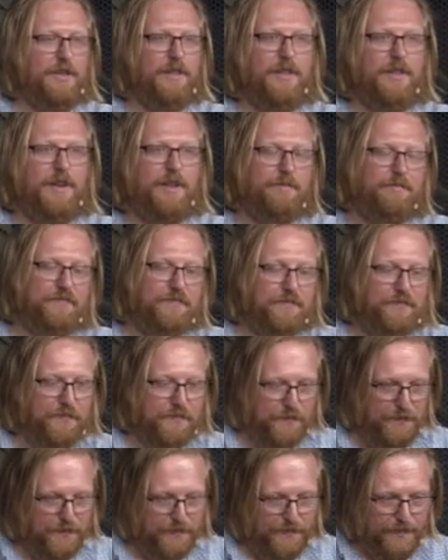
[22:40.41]
there.
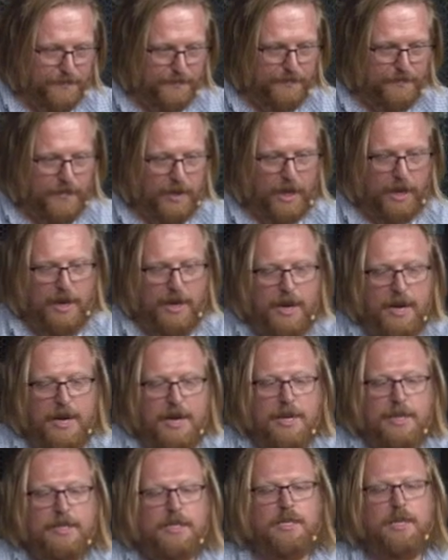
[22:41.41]

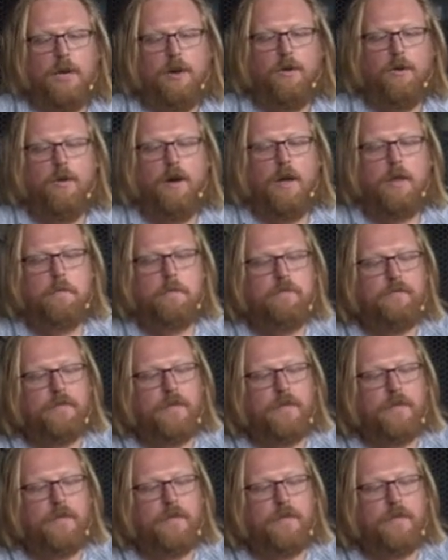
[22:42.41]
So